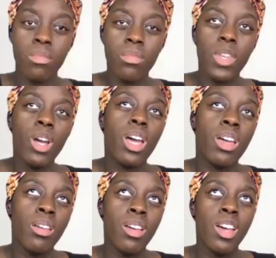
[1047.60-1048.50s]
Okay.
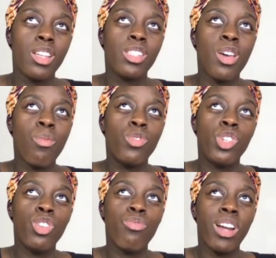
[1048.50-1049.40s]
So do
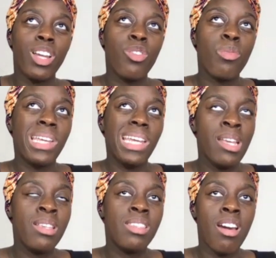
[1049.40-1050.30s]
you reckon it will be
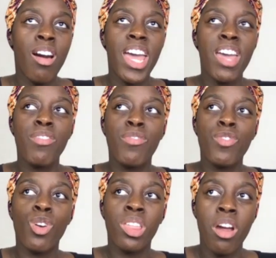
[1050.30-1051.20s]
easier if
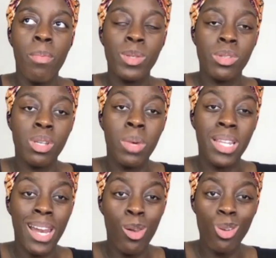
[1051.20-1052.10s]
your therapist was someone
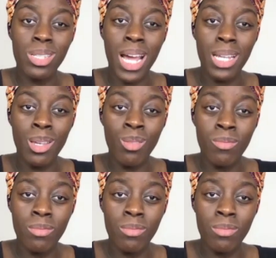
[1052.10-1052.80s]
that looks like you?